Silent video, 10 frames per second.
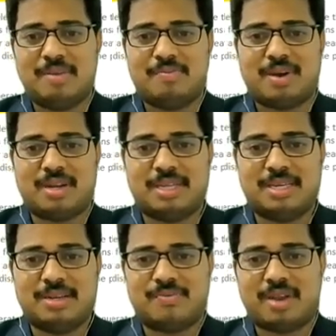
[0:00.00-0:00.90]
for
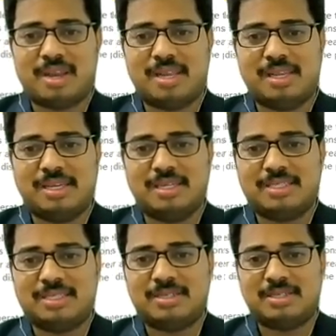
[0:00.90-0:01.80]
their final
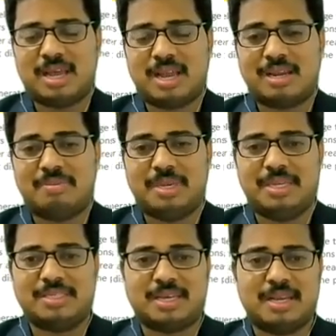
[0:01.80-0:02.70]
years
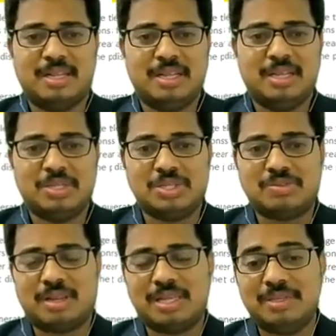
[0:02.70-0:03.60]
academics
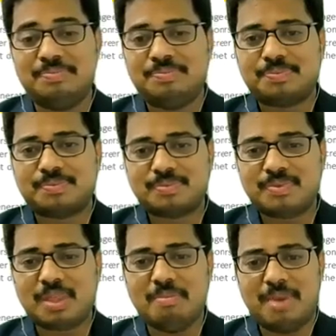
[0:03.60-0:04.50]
usually
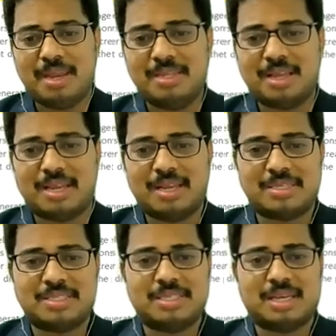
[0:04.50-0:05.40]
mainly the
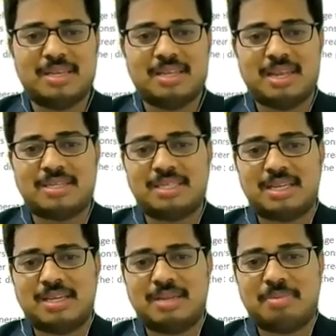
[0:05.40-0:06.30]
electrical
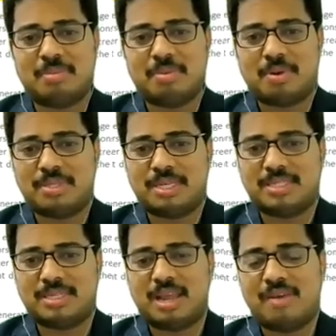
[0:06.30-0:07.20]
electrical diploma
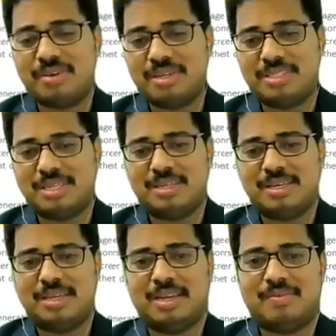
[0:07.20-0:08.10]
projects are
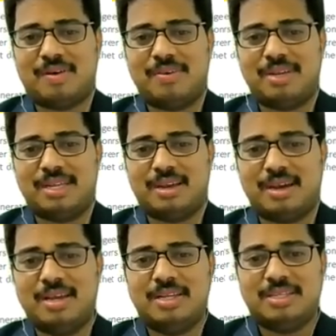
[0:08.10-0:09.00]
efficiently involved in
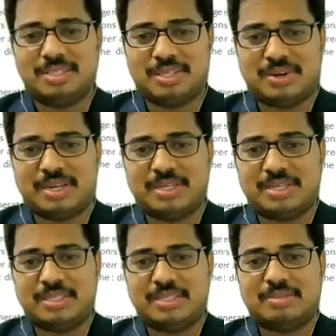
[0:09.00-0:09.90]
uh,
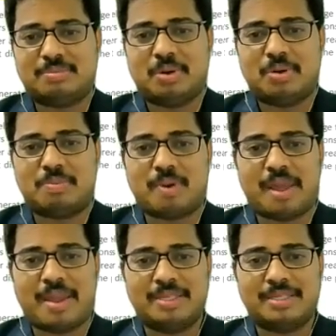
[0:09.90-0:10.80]
generators power
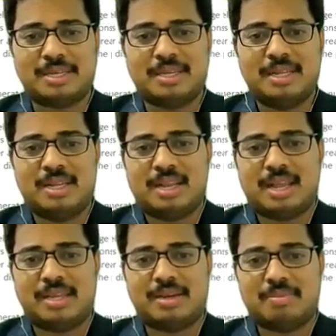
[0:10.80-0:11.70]
plants uh,
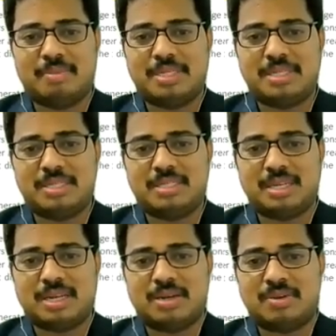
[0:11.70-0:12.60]
like uh, machines
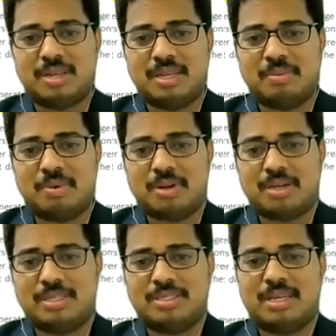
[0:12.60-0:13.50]
and controlling
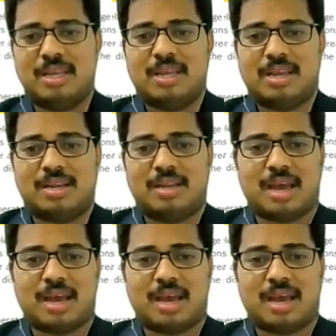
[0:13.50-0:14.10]
motors and uh,